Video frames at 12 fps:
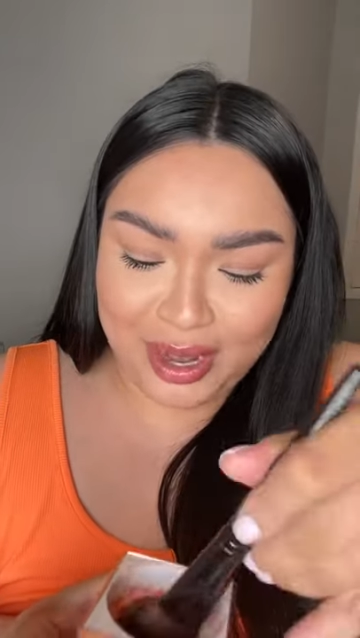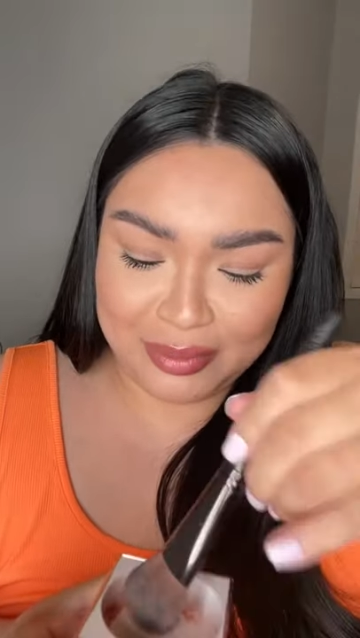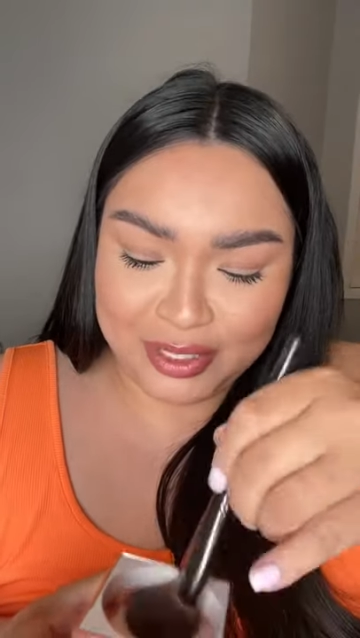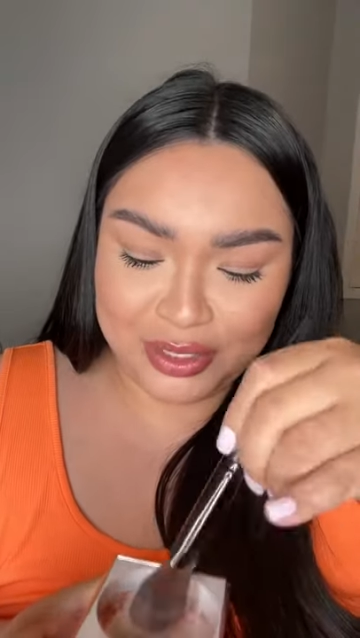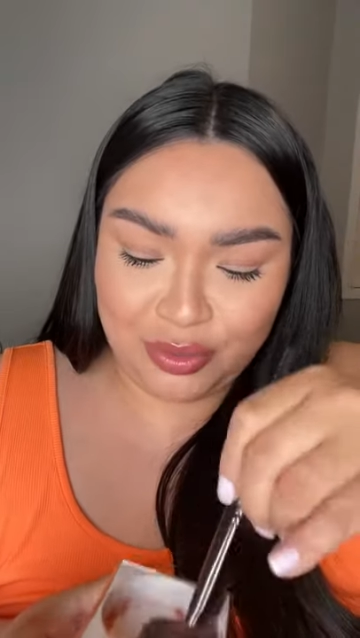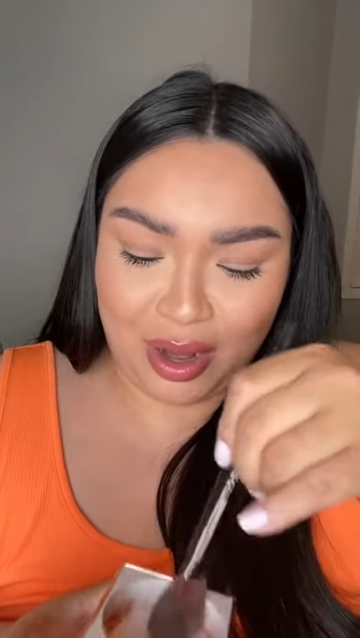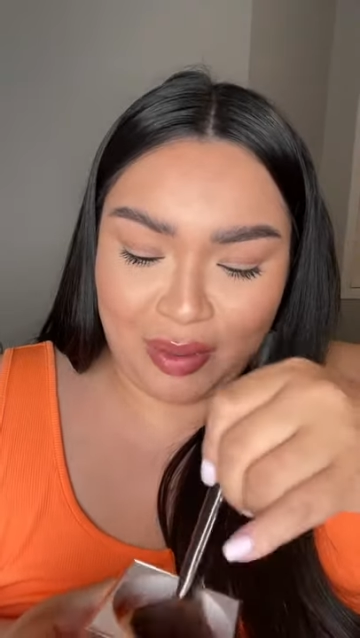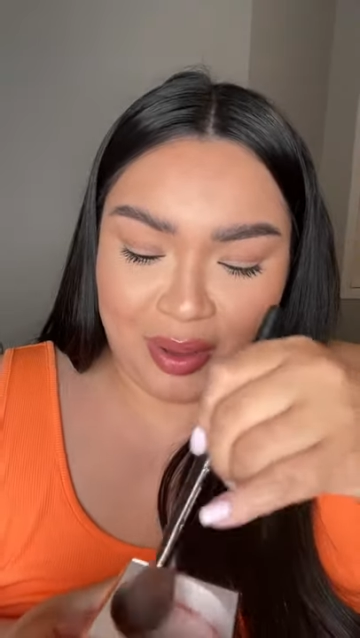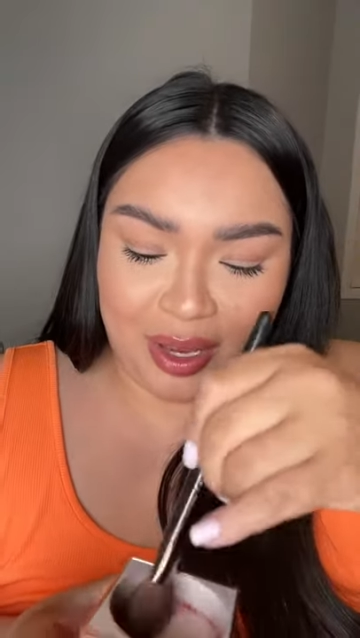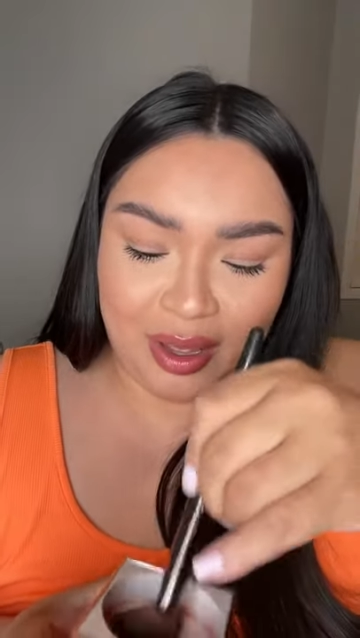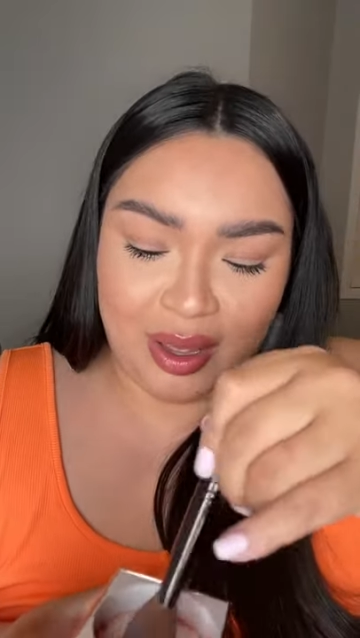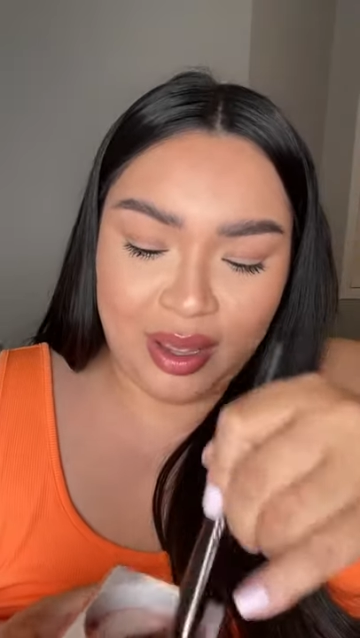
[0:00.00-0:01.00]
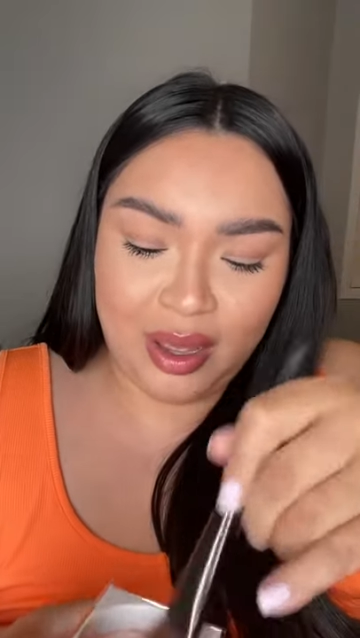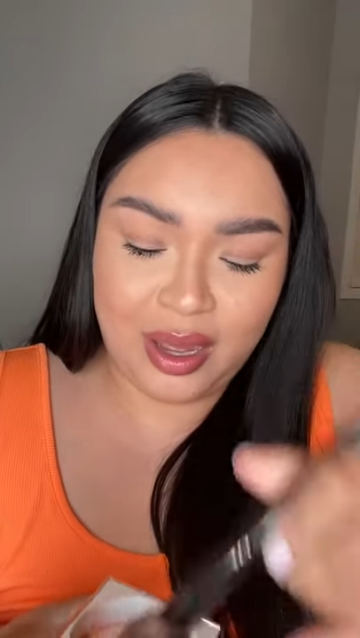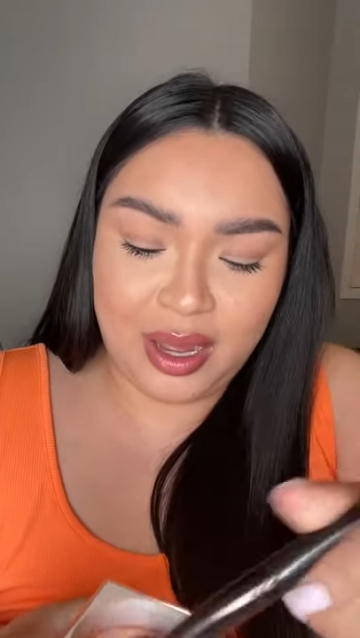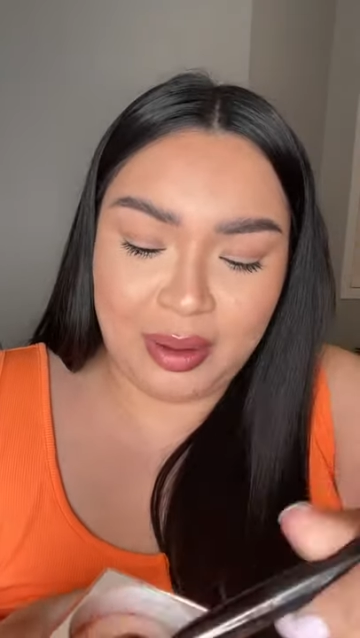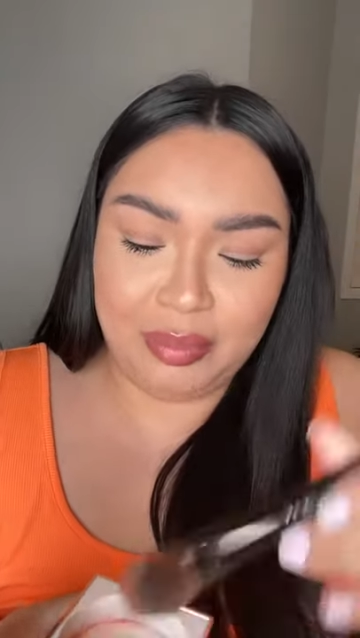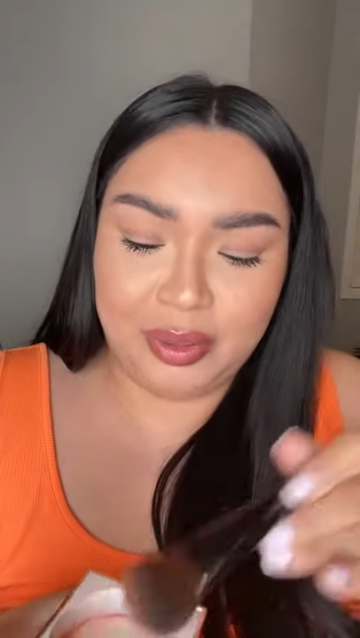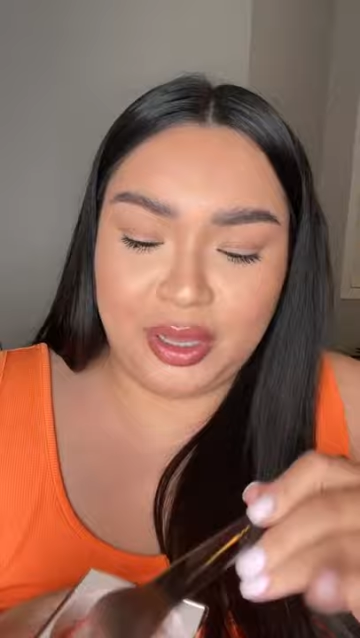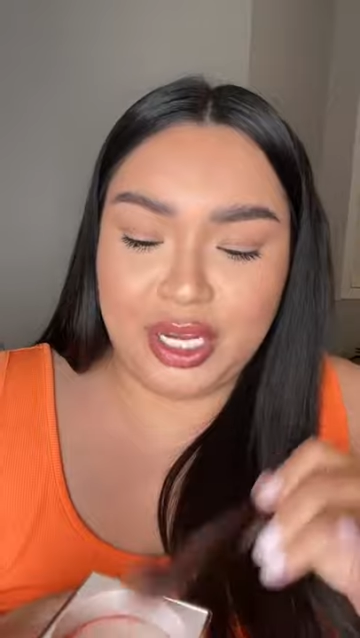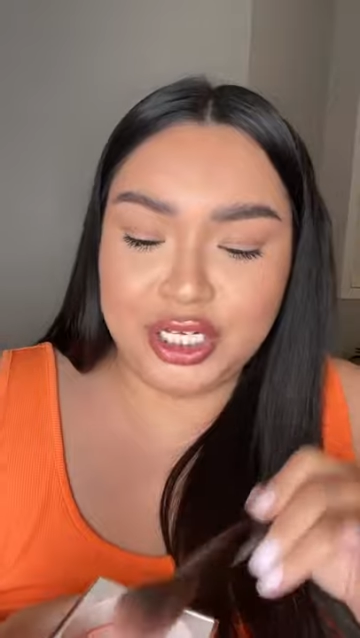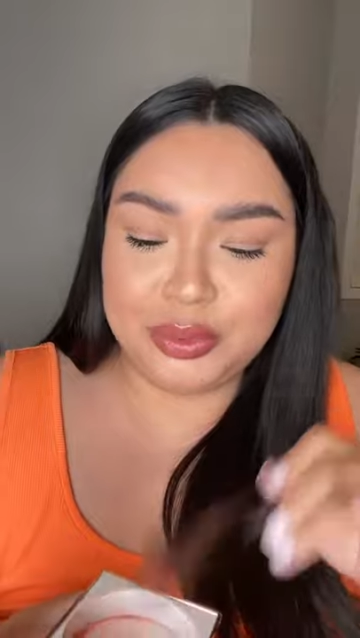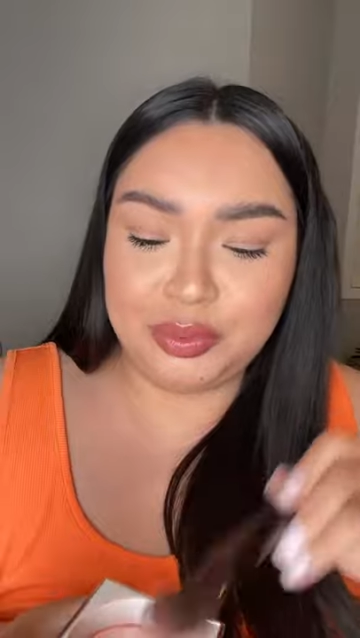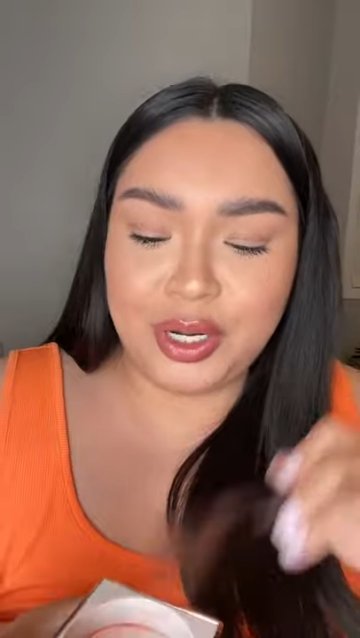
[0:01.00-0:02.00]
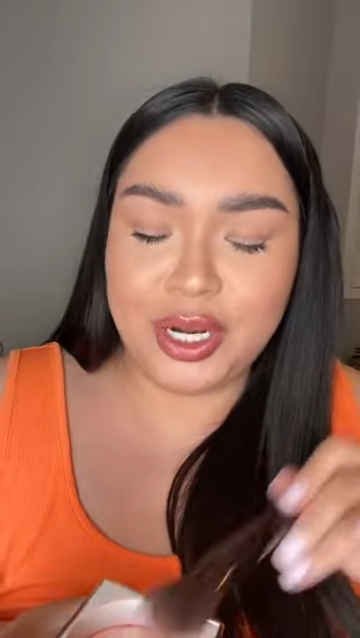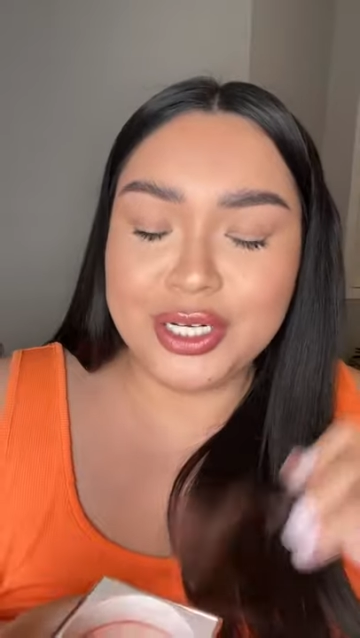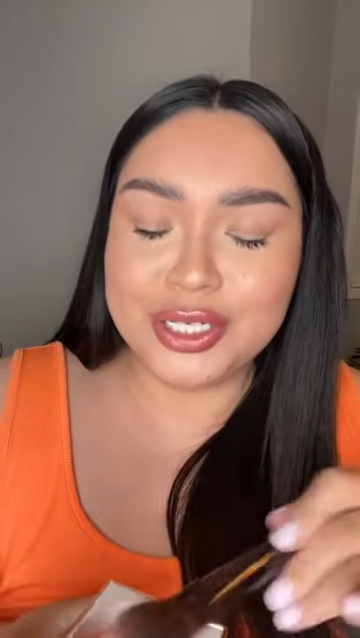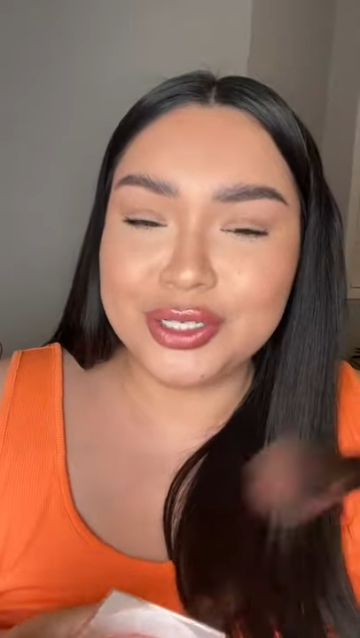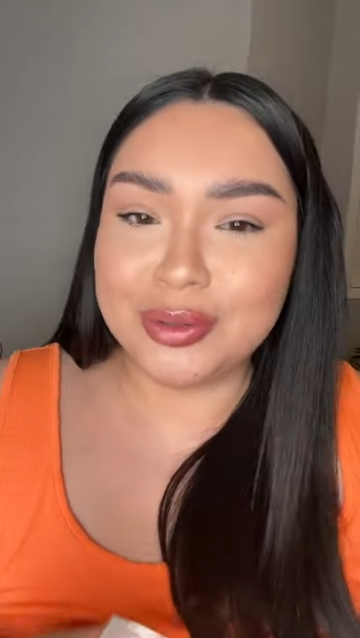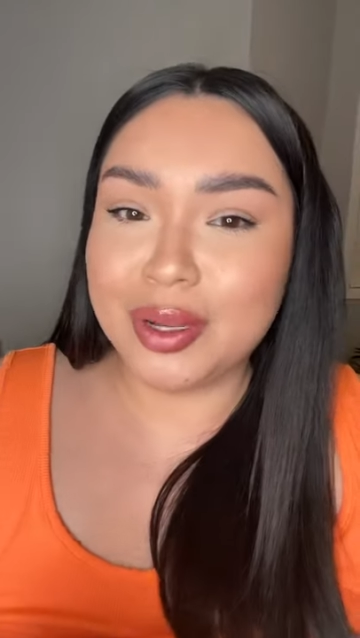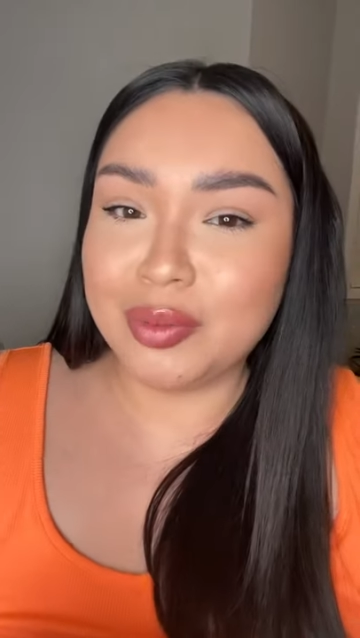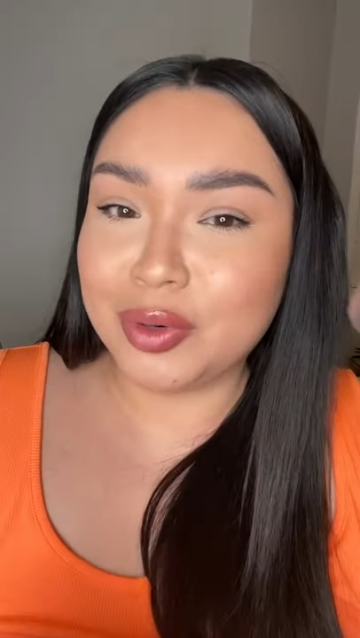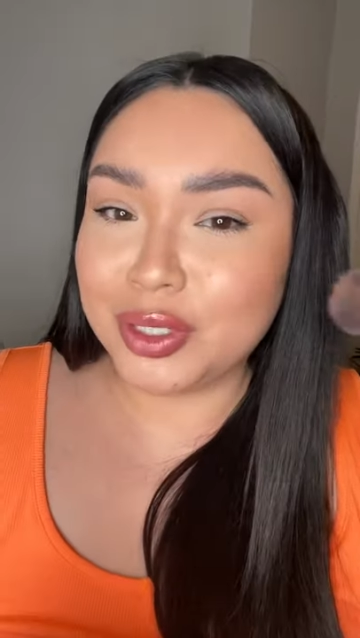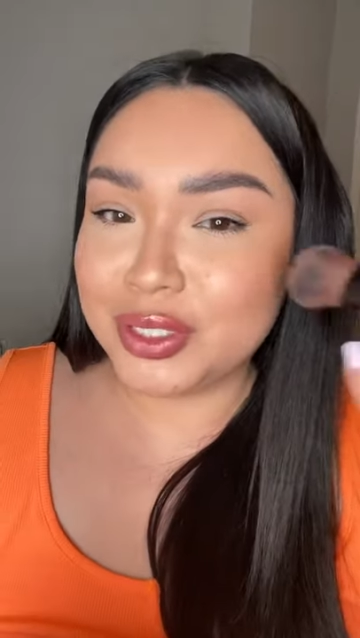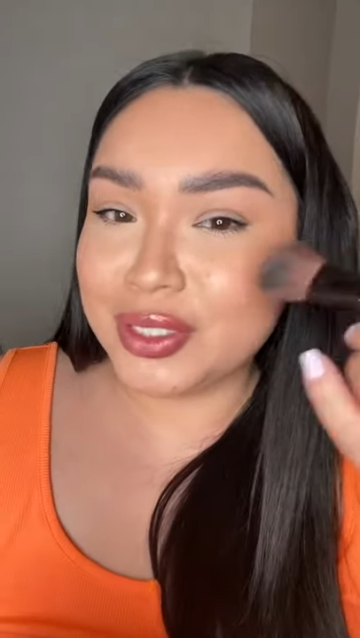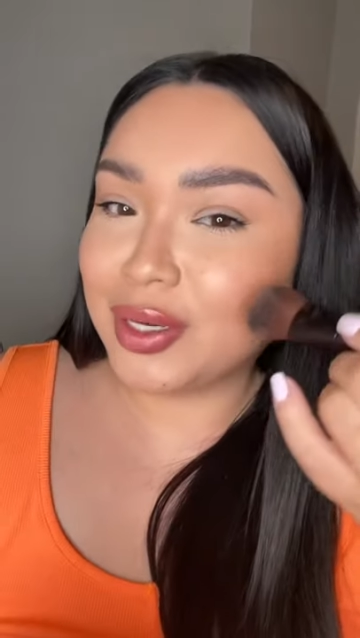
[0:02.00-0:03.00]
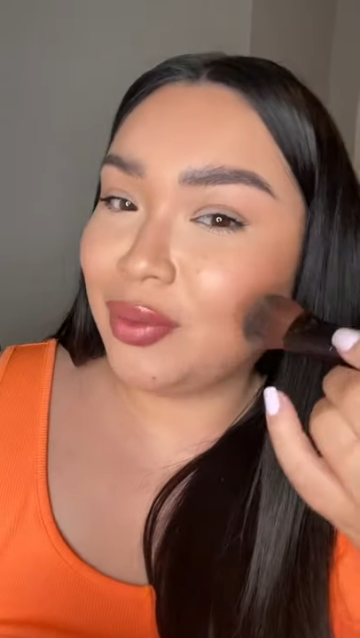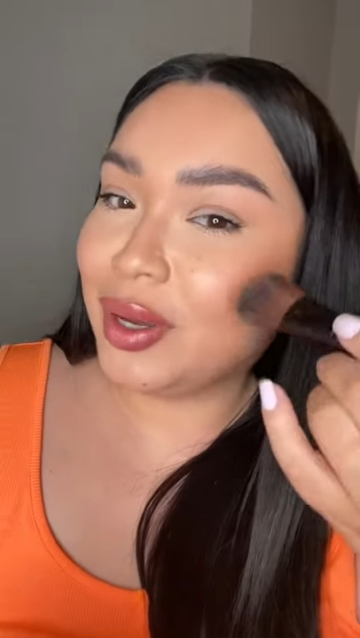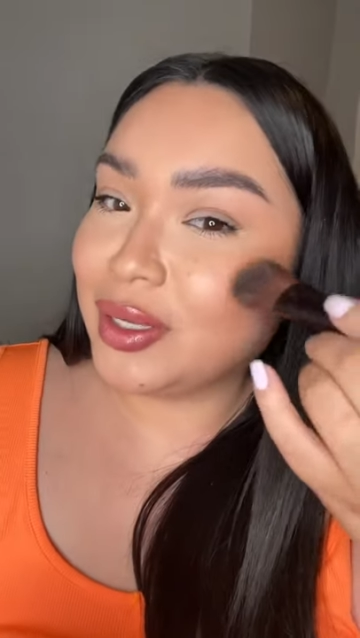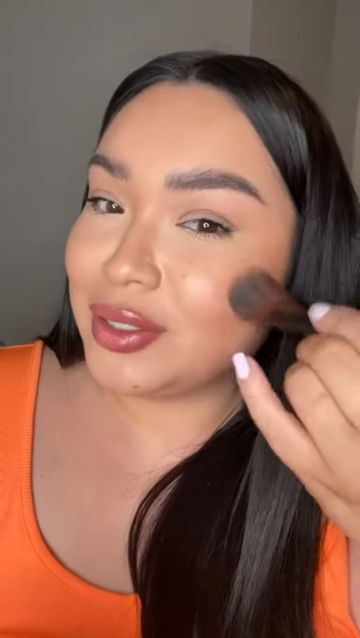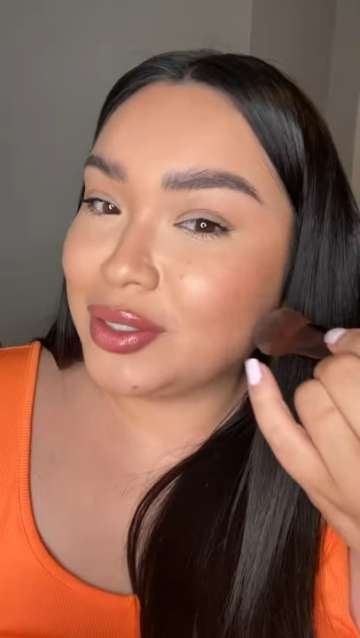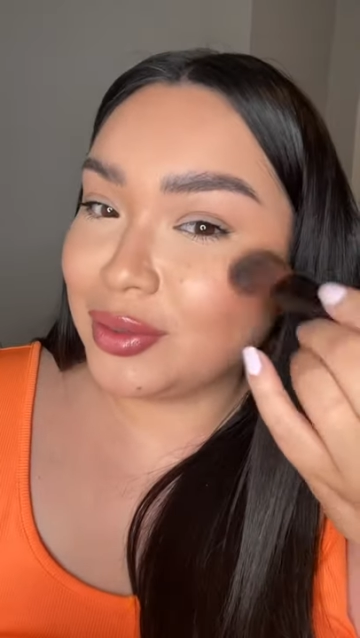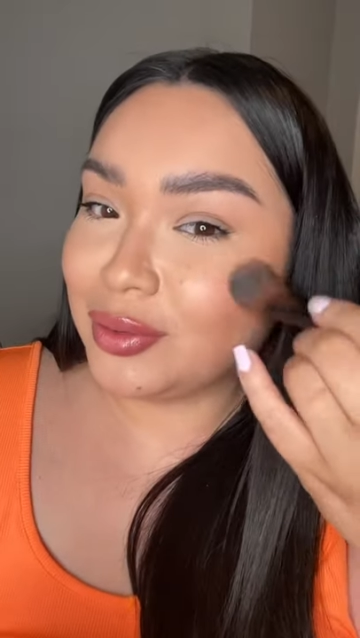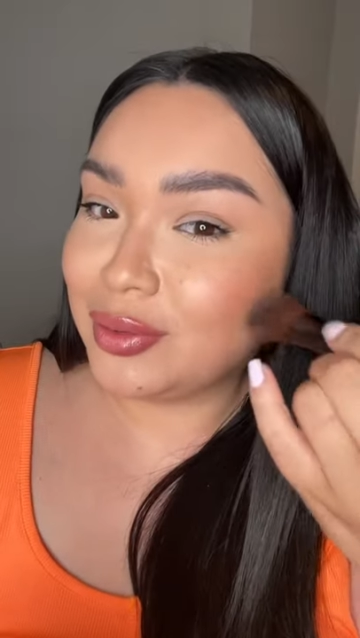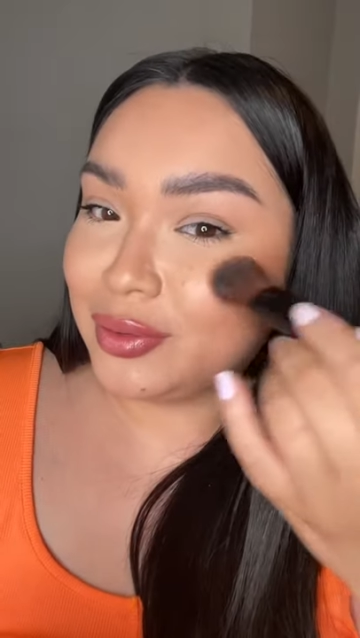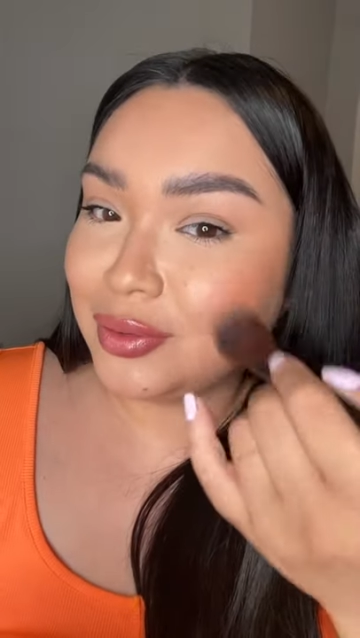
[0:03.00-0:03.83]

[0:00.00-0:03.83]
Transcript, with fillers: I'm just grabbing a blush brush and we're just going to...